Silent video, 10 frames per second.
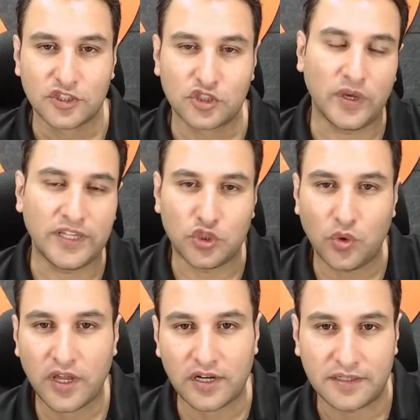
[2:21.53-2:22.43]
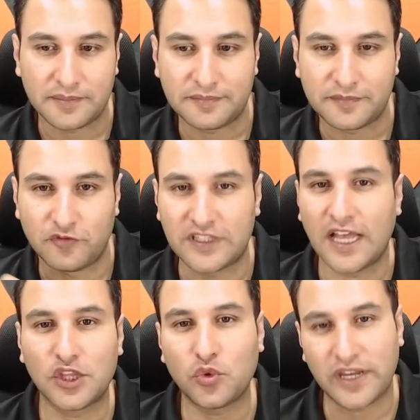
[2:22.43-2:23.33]
So, and you are a
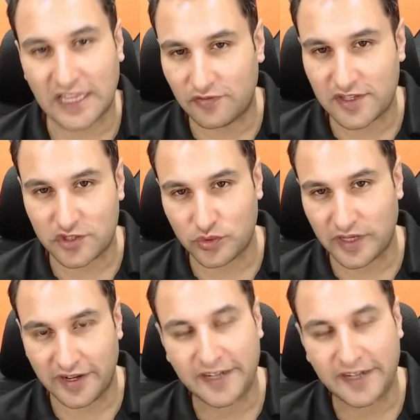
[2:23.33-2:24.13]
Vedantu Eklavya student,